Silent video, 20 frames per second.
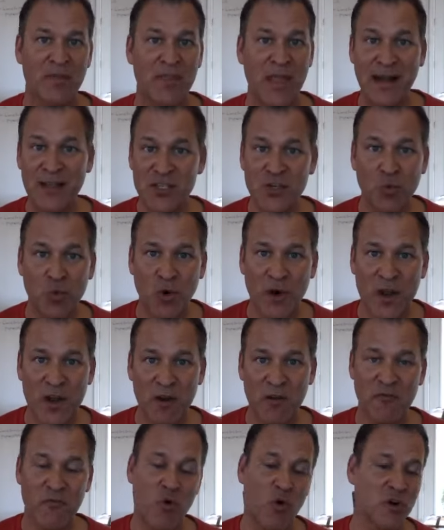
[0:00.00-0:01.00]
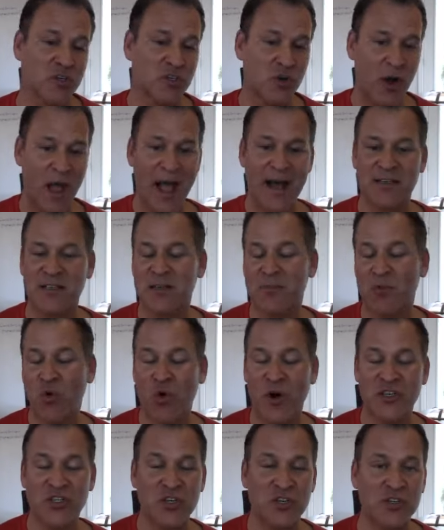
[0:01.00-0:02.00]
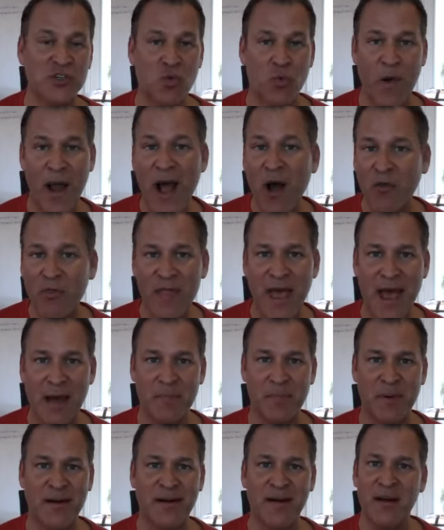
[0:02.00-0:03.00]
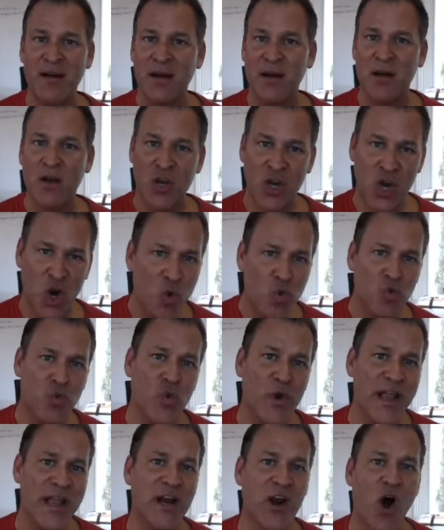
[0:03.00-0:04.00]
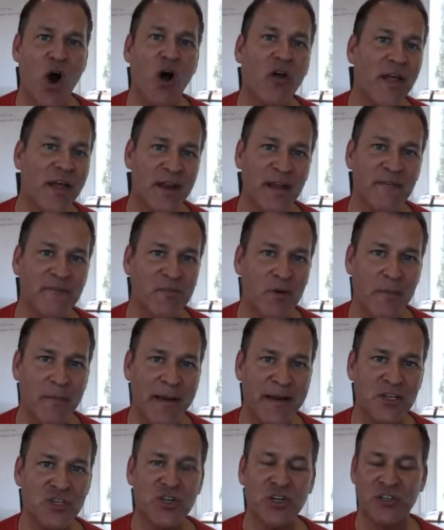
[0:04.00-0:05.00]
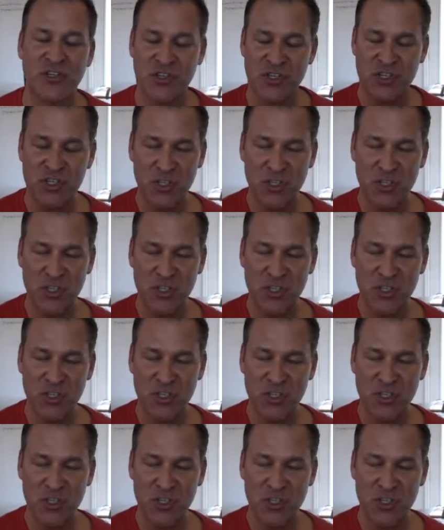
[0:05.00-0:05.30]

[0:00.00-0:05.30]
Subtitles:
That's what we're here for. So ask some questions around that, but go read all that information.